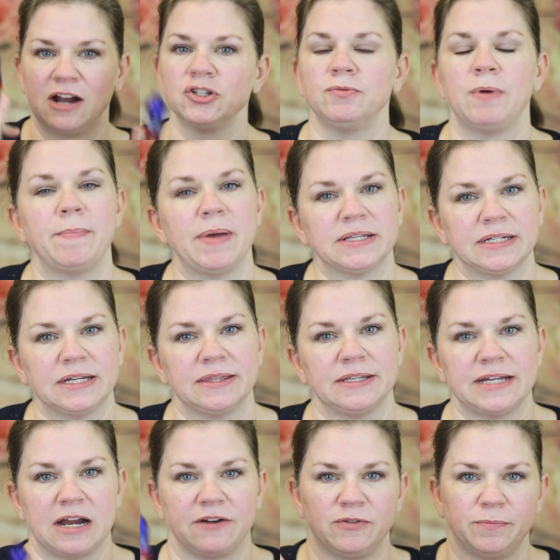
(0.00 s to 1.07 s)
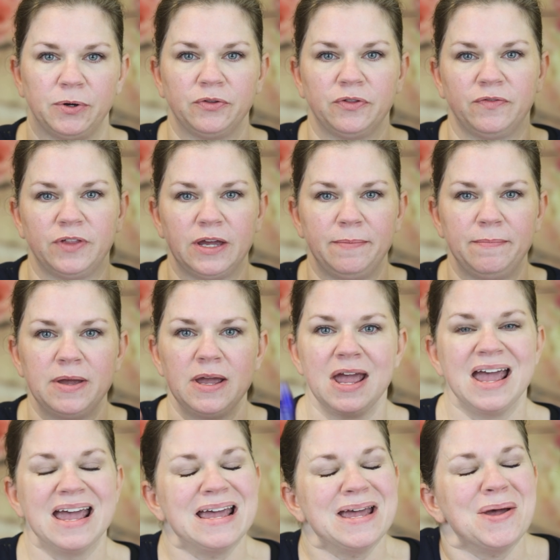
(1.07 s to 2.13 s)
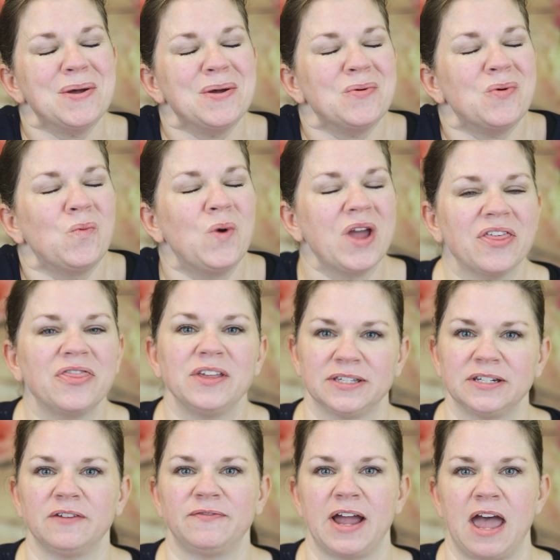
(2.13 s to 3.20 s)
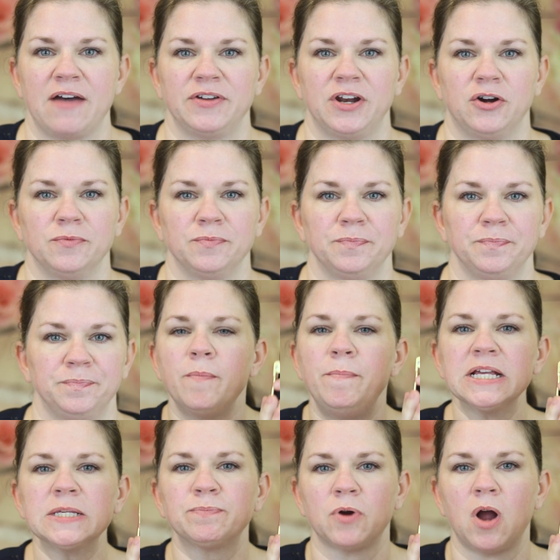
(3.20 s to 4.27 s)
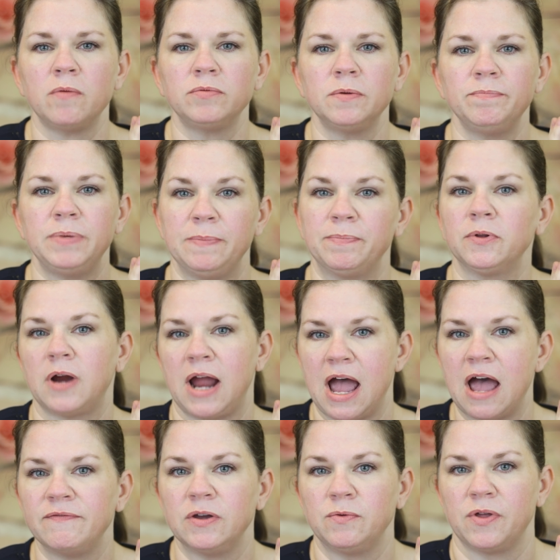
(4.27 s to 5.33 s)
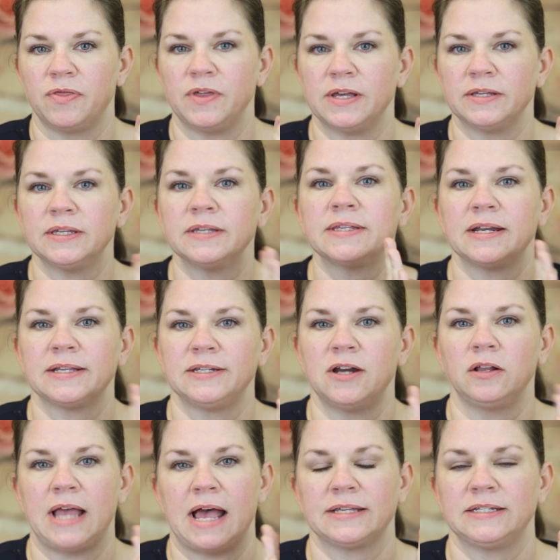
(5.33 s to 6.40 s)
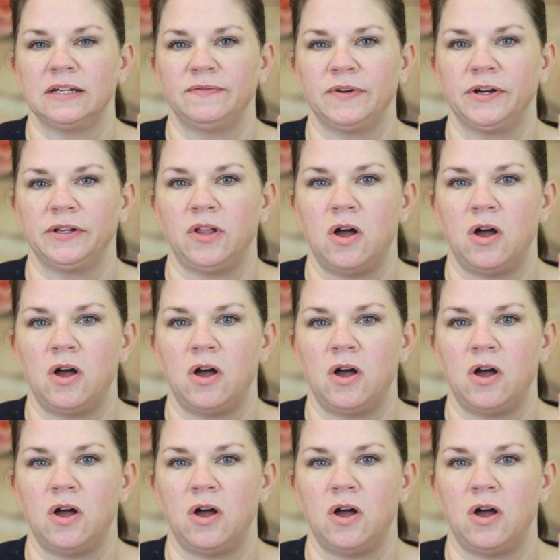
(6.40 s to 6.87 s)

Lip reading: And I'll do my best to get the data for both of them with the stuff I have at home. The biggest problem people are having with this is that it's not lasting very